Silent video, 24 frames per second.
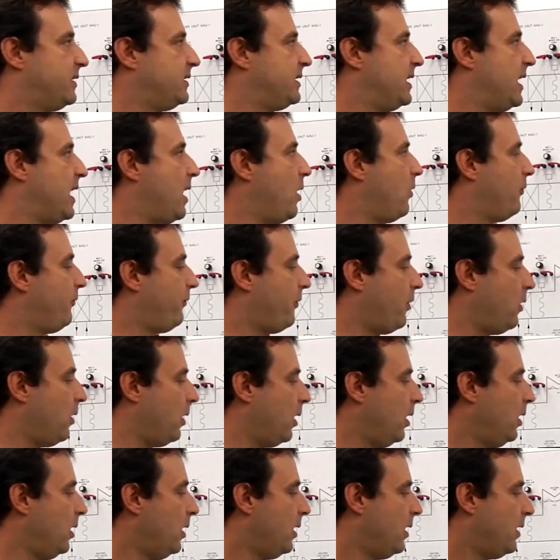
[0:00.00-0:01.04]
to see how
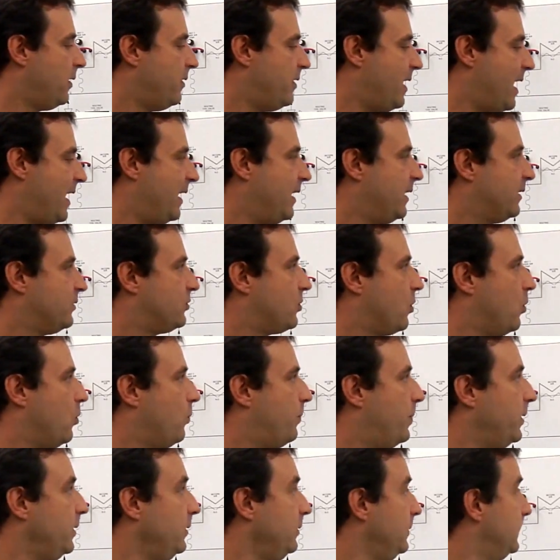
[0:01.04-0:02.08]
far that has
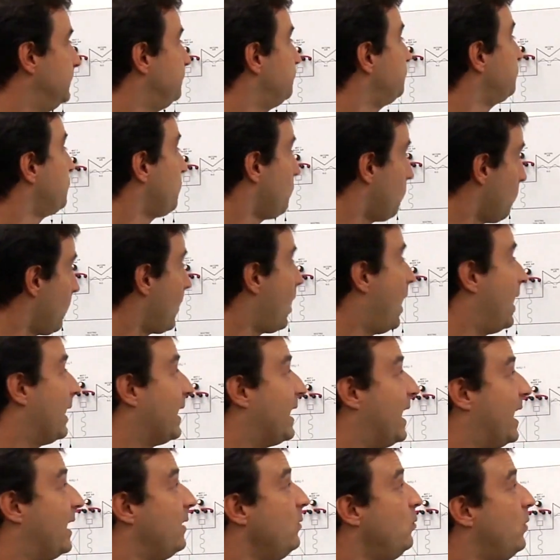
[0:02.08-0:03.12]
opened.
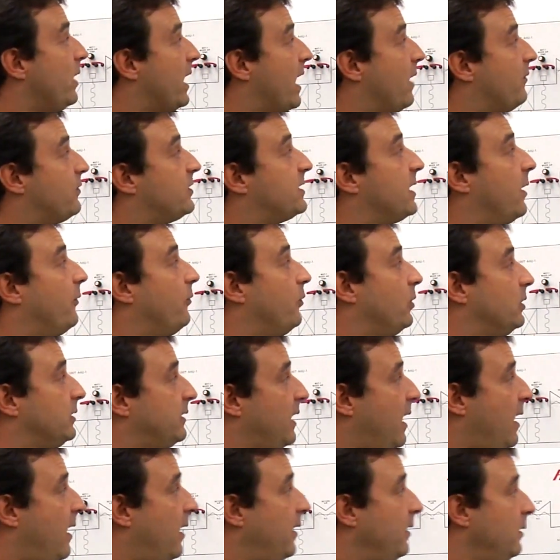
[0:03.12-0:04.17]
Again, we have several
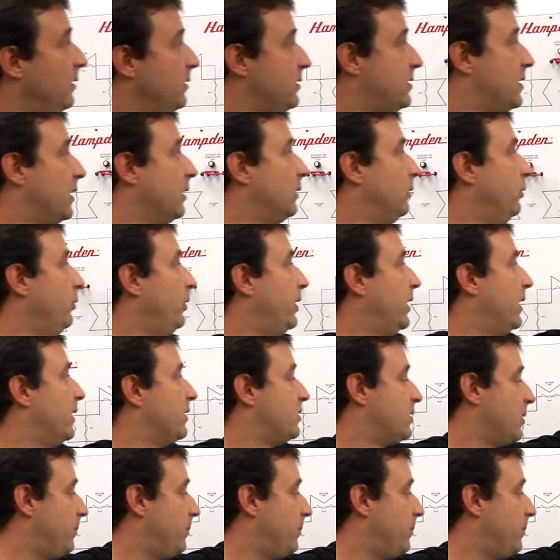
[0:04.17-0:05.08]
dials, including a